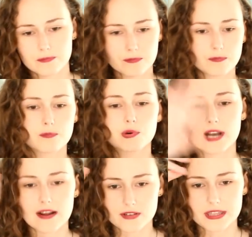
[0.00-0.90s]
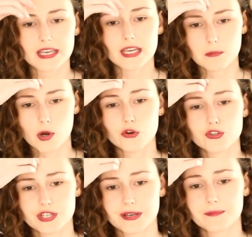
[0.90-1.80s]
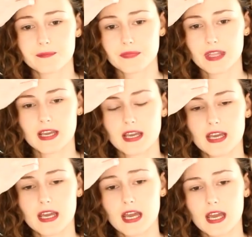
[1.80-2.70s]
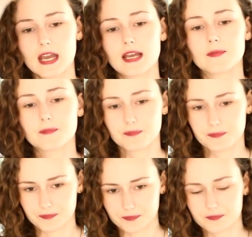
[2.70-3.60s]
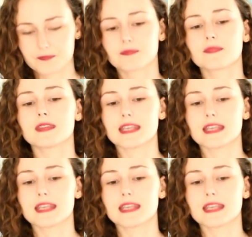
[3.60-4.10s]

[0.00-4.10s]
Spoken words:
put everything in motion. Going across the river and losing his shoe.